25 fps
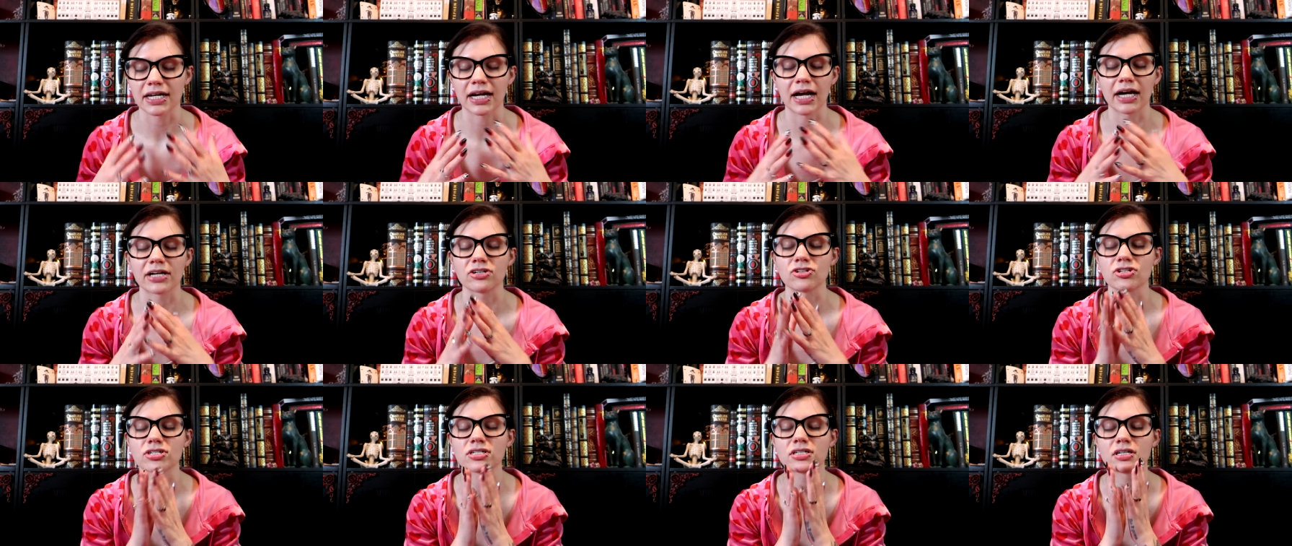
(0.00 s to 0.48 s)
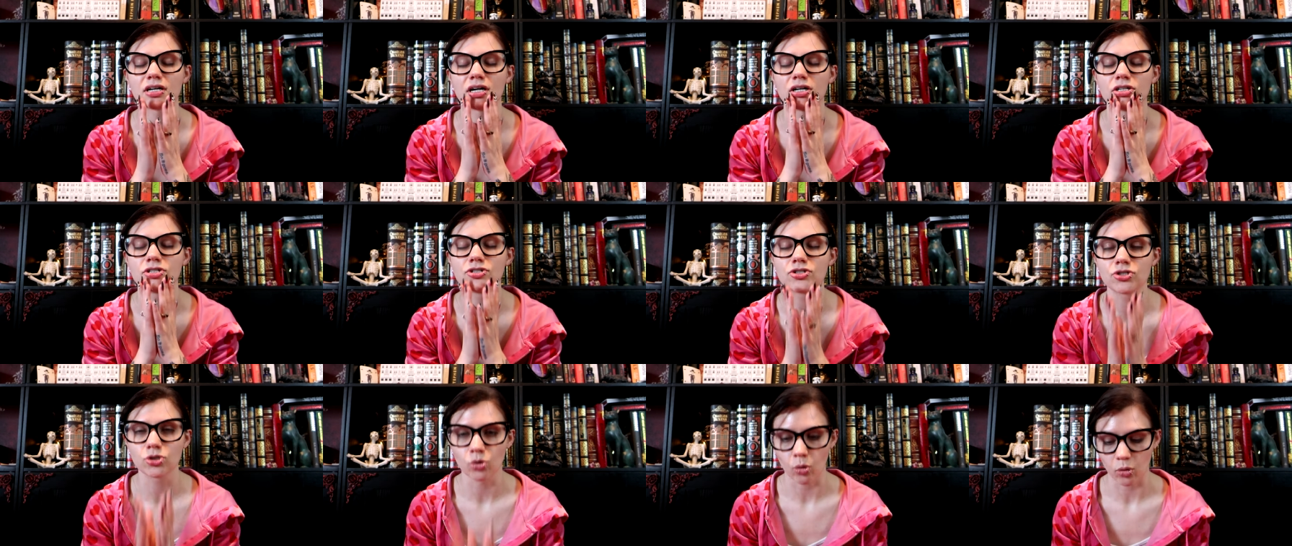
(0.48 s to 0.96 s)
And I just
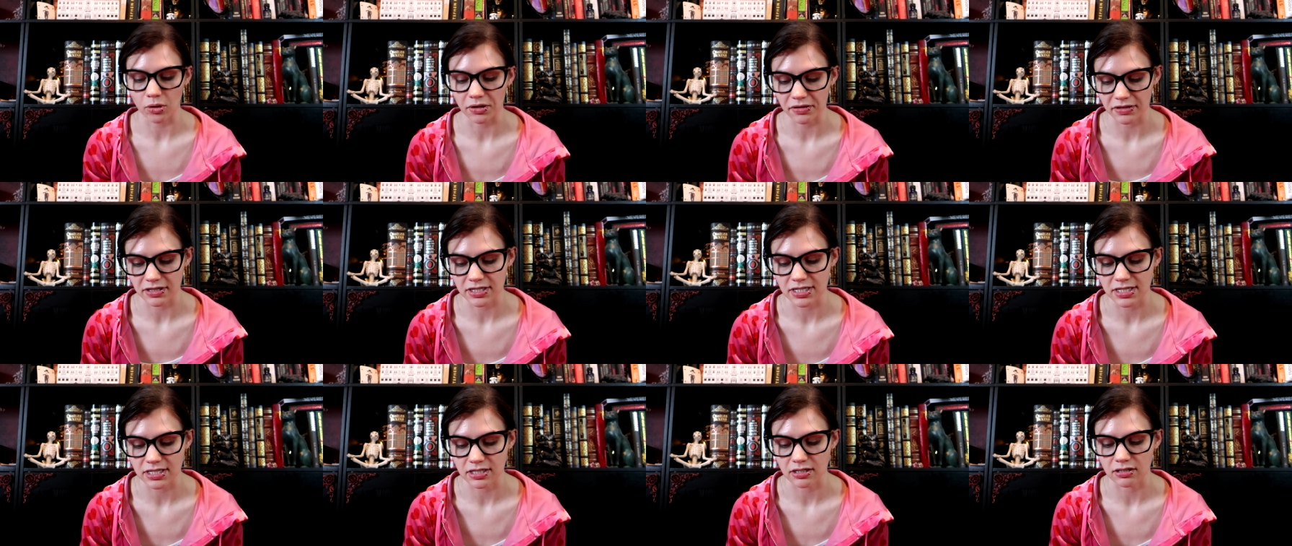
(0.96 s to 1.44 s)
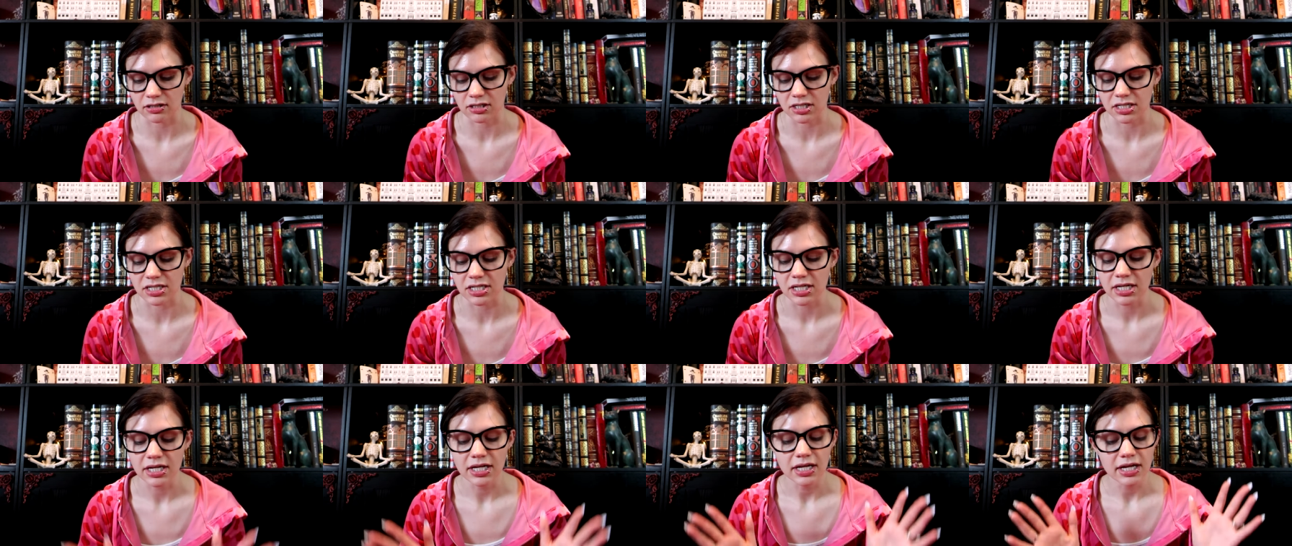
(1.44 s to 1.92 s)
adore this
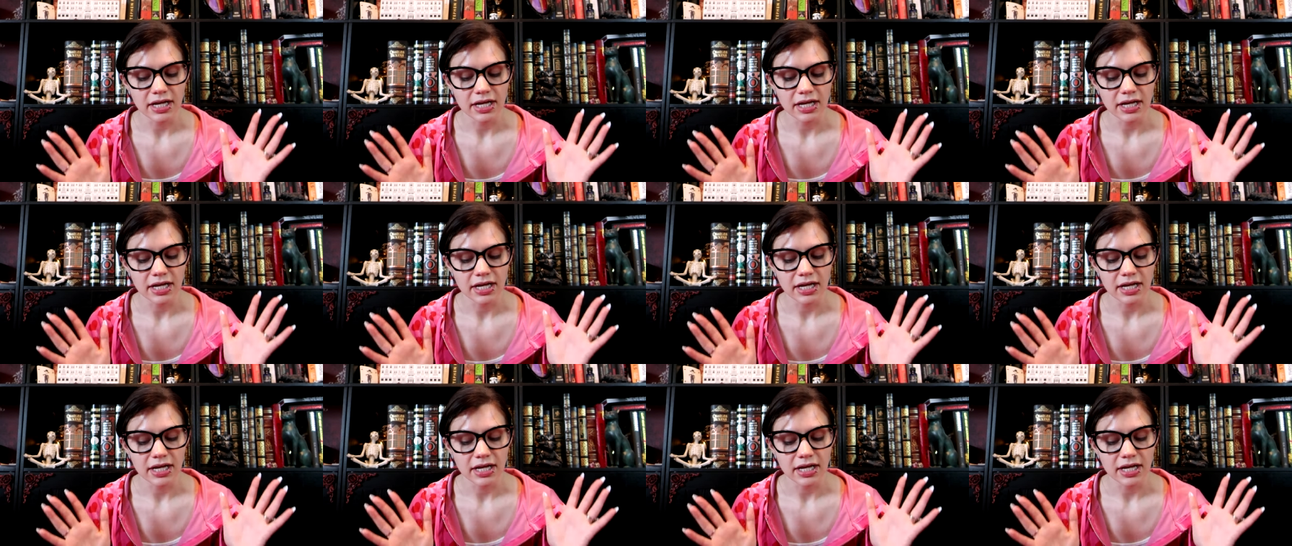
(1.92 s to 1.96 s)
series.